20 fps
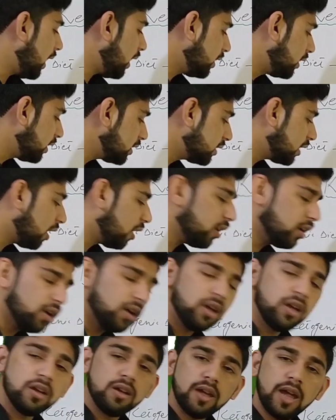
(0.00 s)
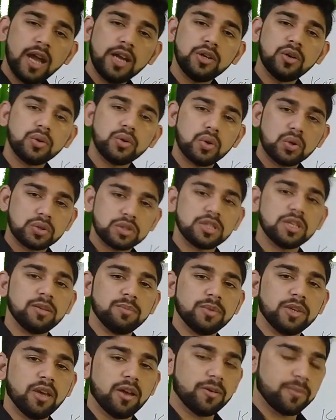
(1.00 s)
That is the
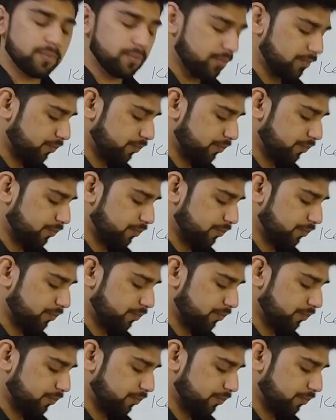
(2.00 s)
endotoxemia.